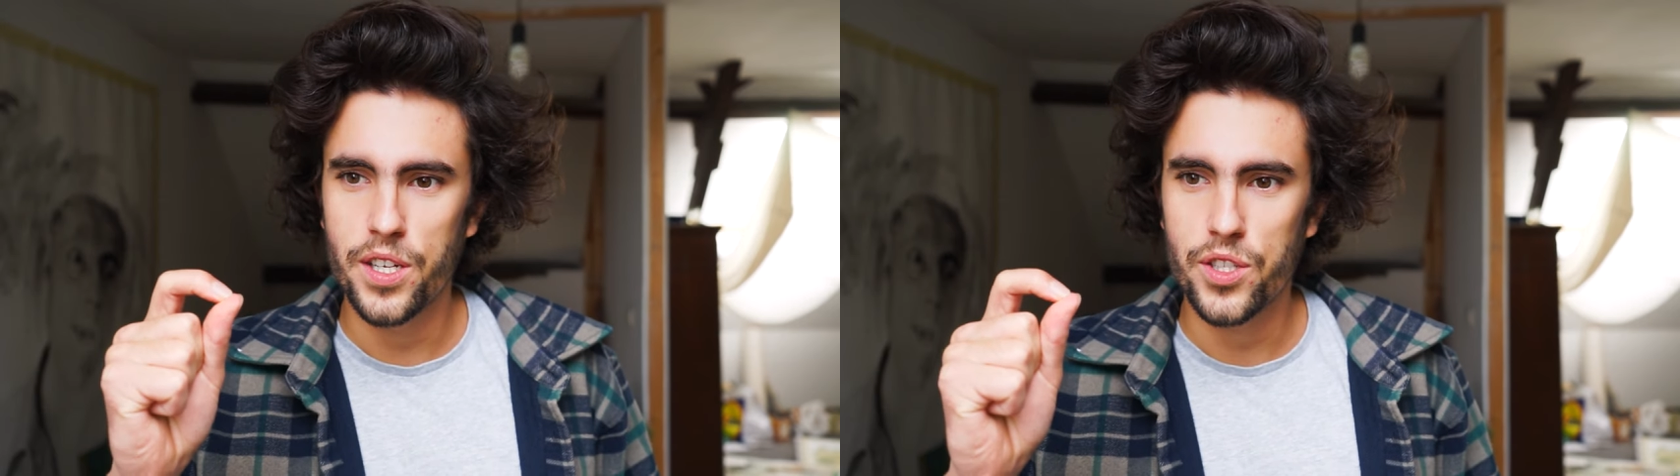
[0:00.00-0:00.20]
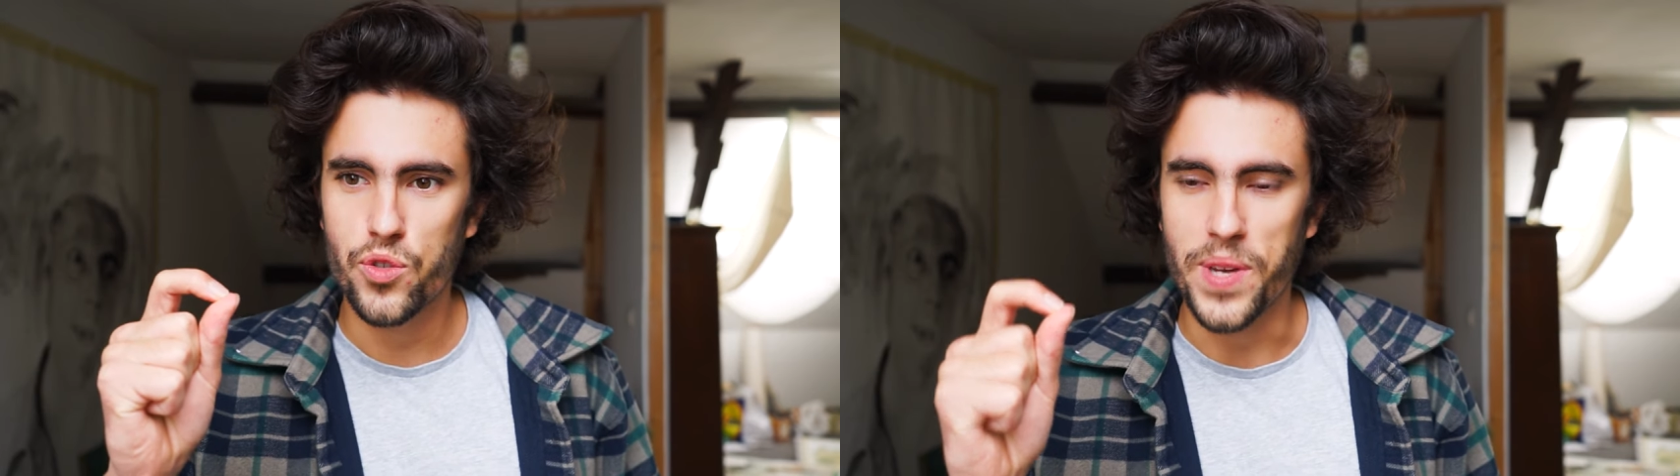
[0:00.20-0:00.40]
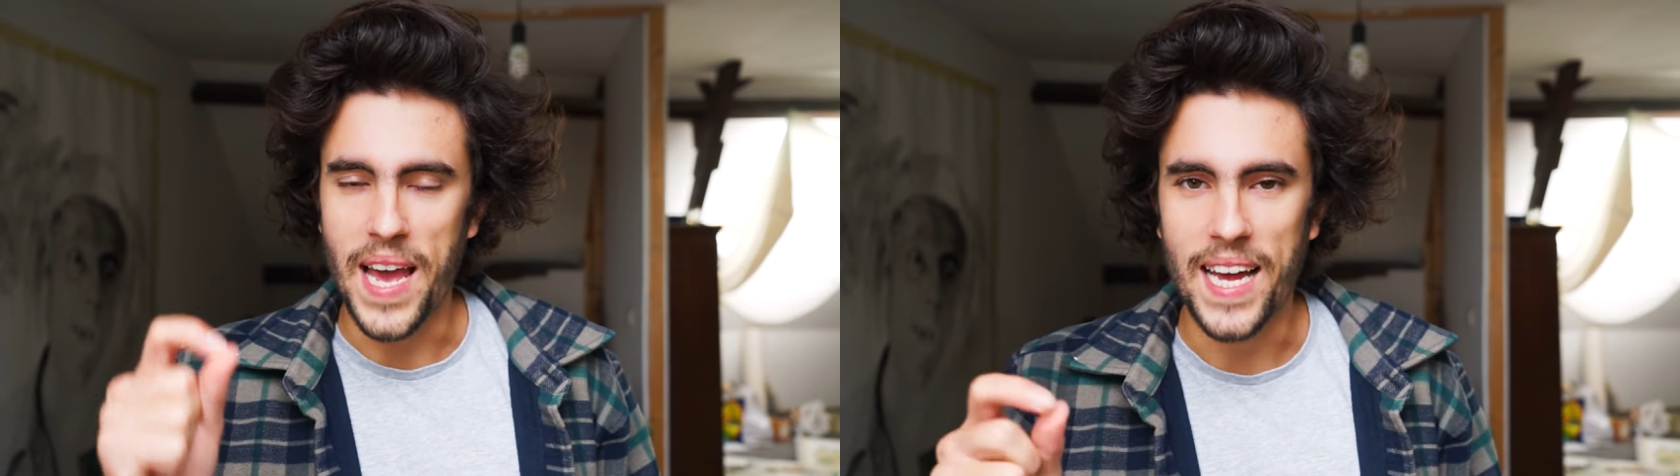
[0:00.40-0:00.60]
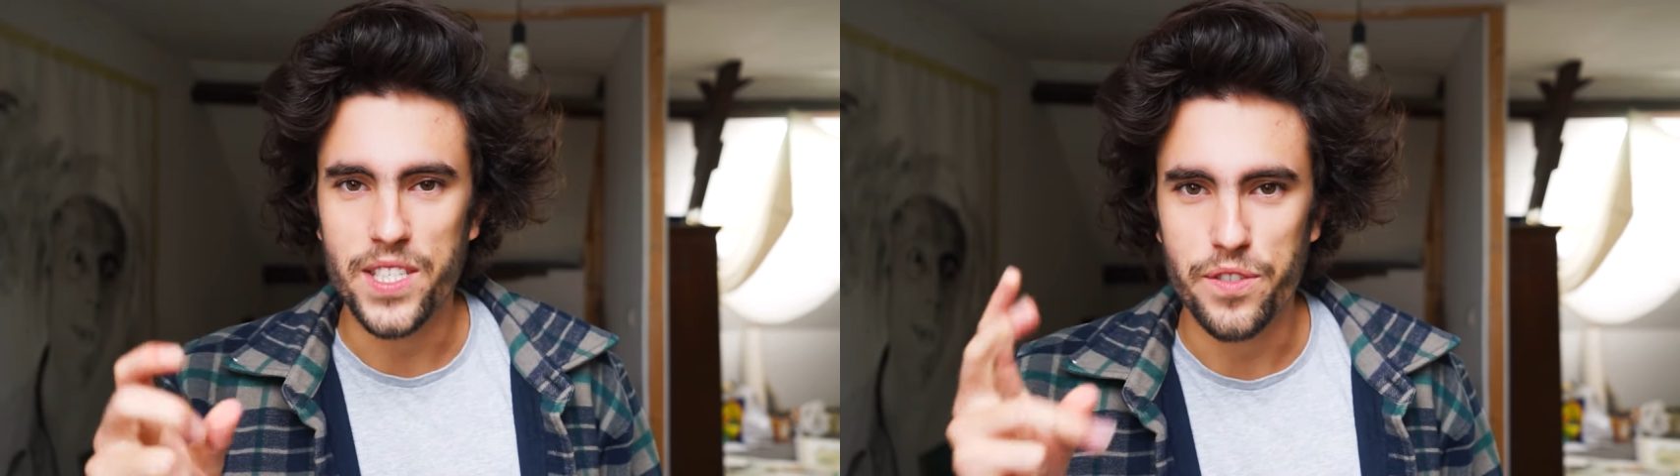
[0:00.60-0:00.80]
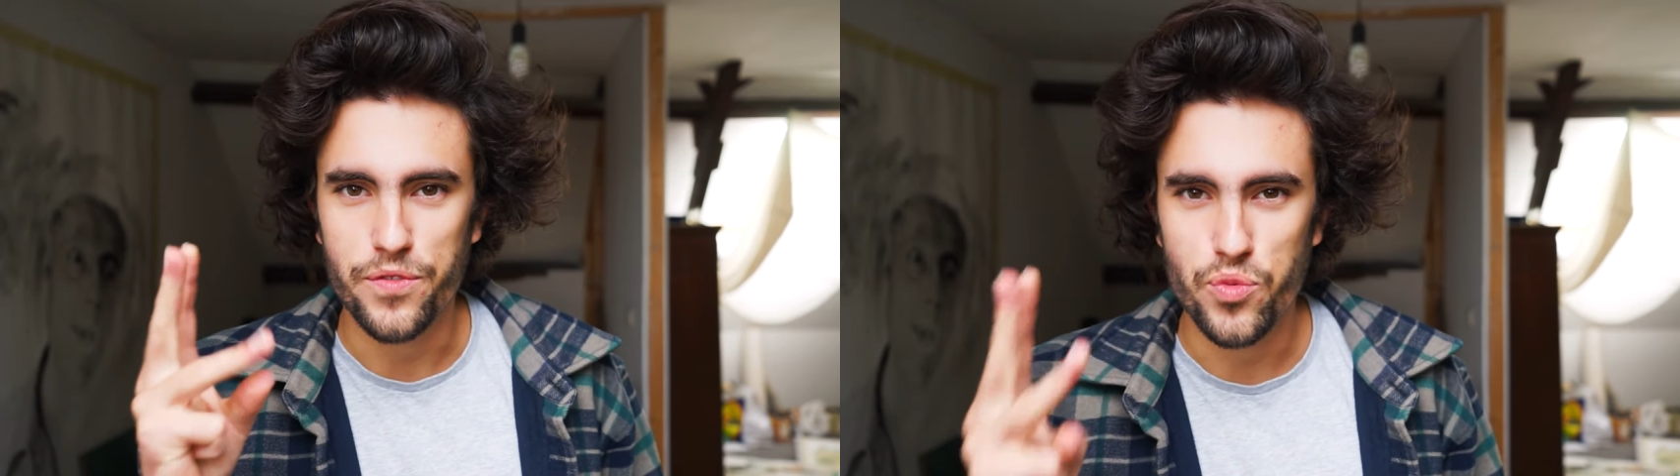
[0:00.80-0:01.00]
through the
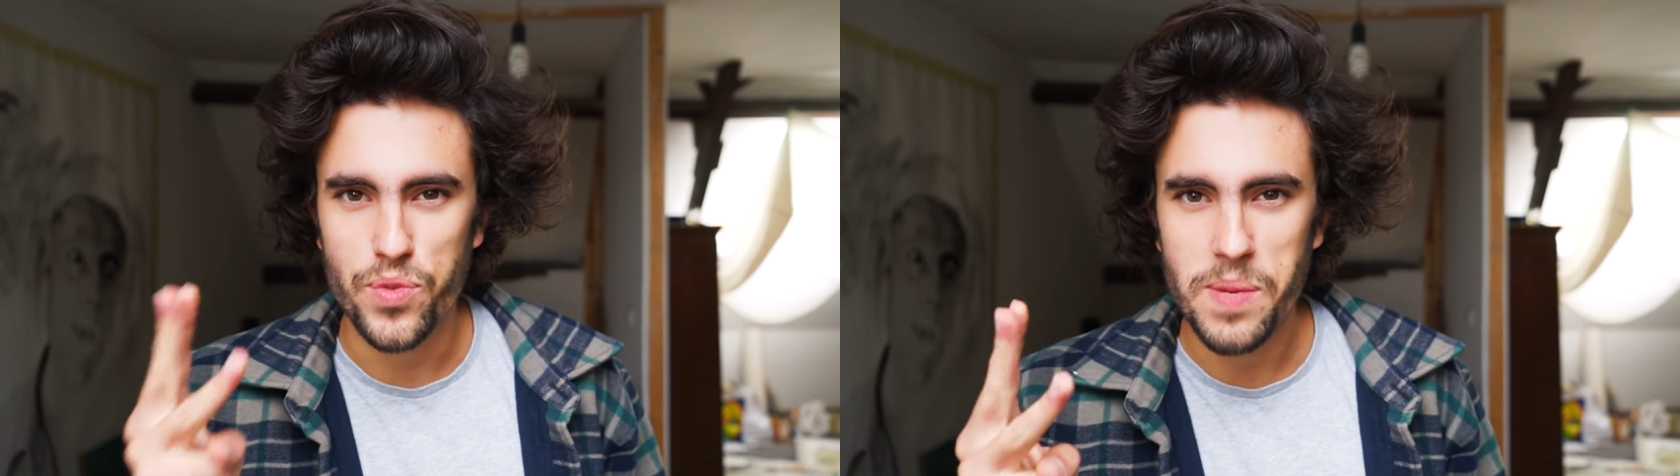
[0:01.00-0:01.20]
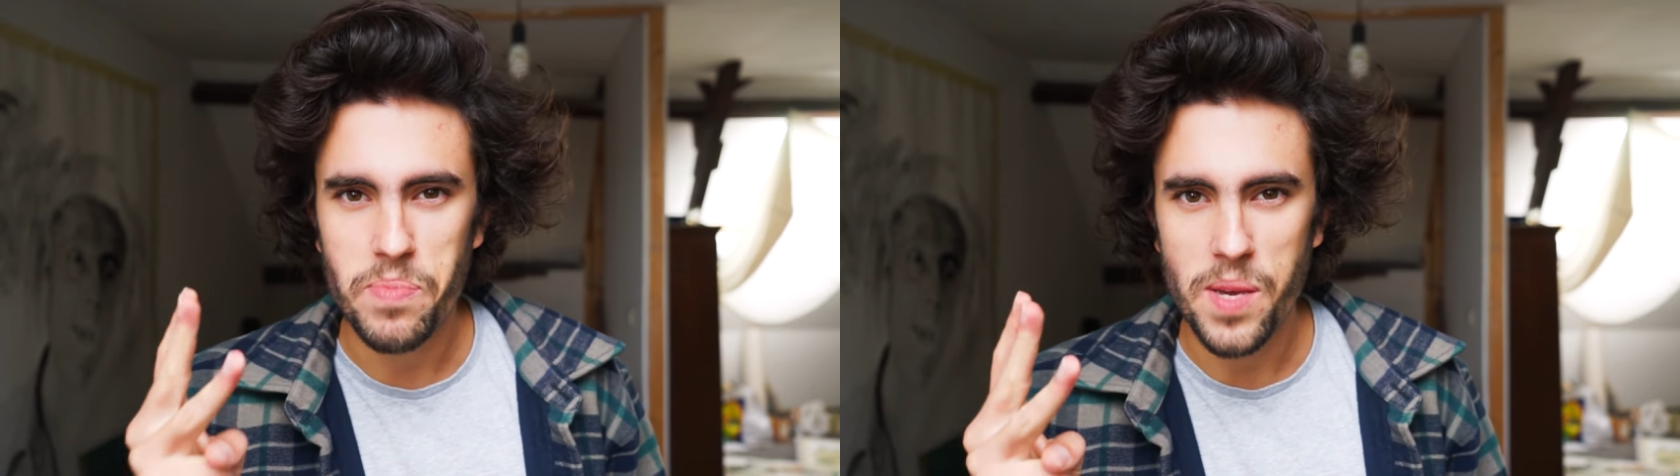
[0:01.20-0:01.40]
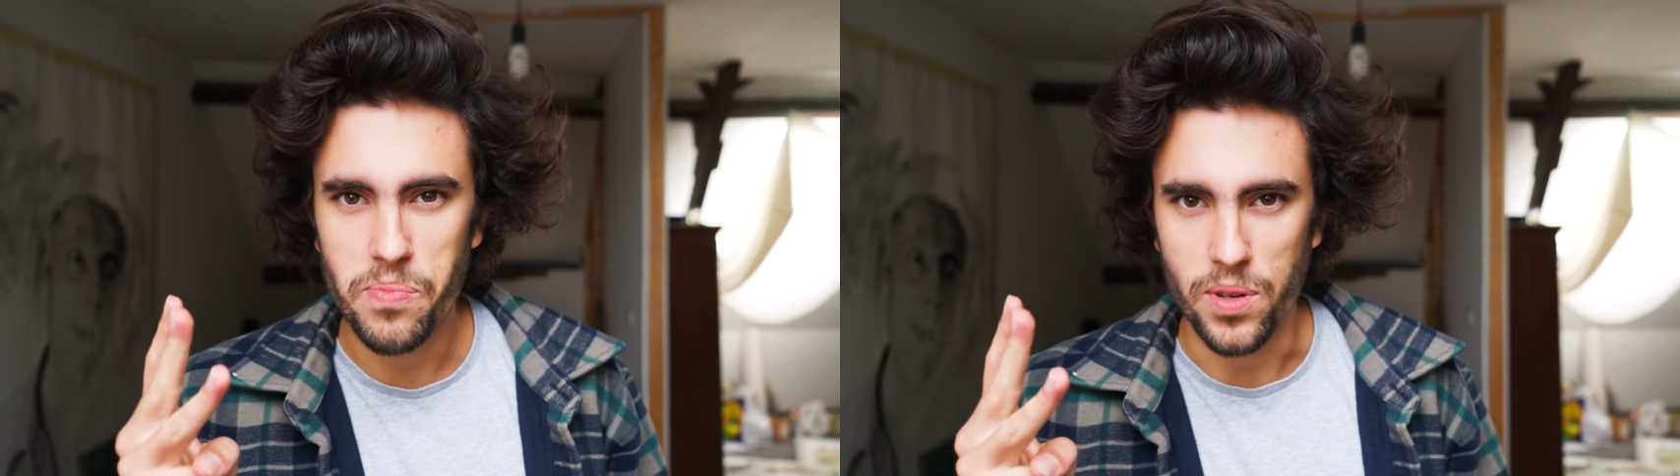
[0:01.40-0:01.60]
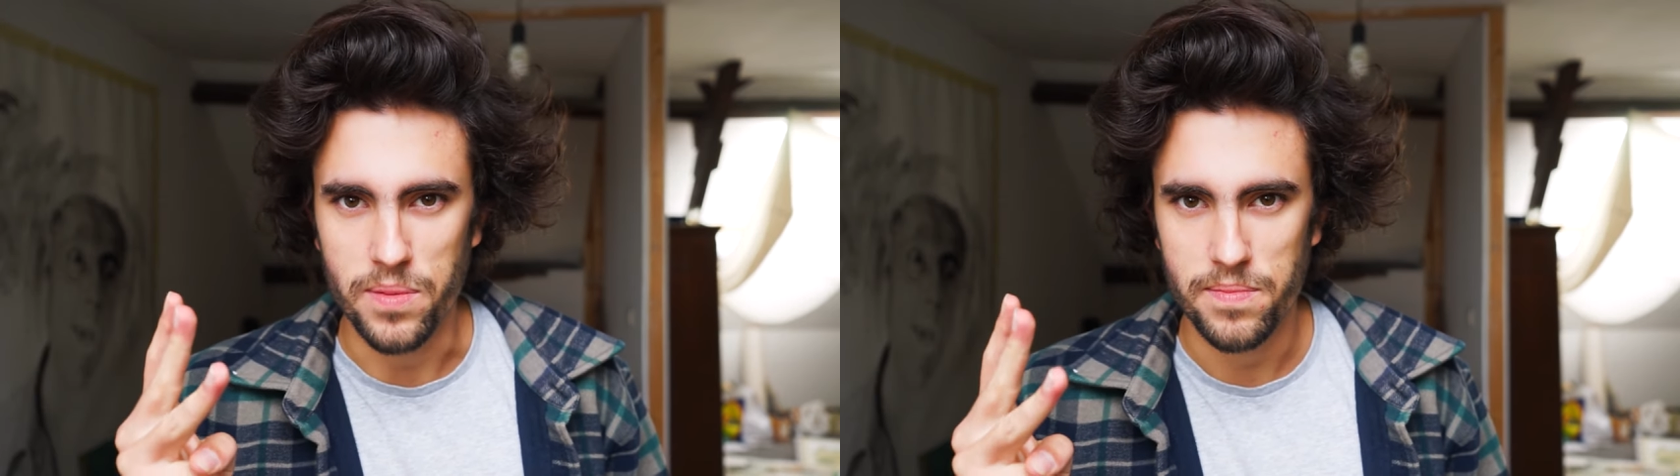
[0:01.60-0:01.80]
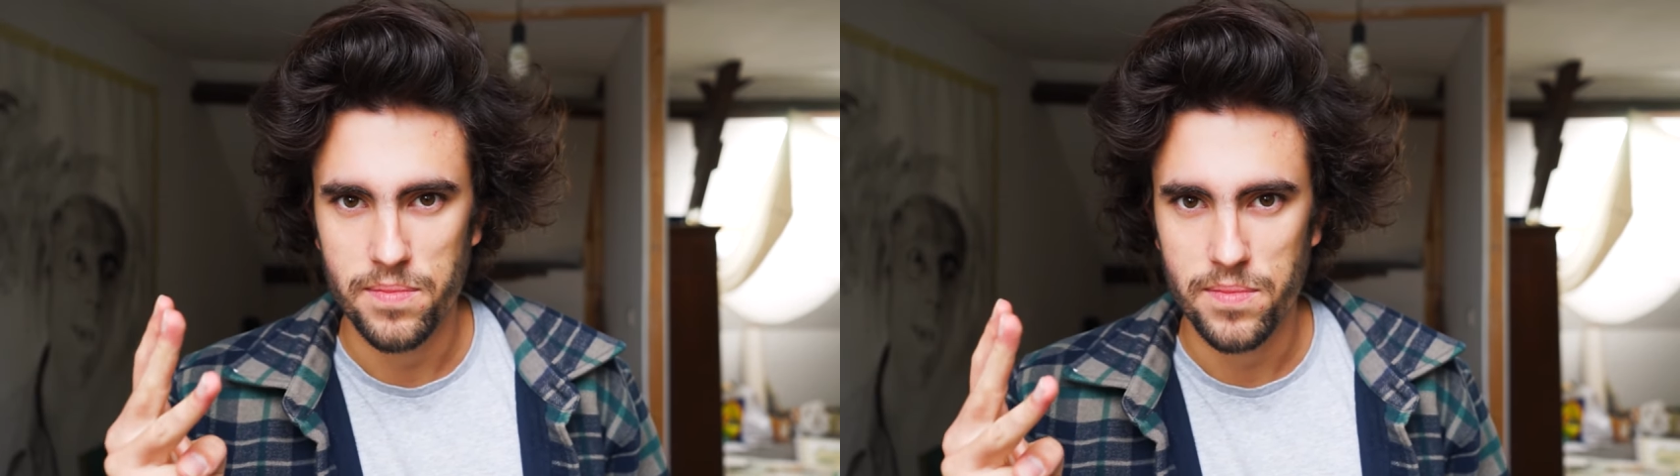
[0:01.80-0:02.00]
hands of 3 people.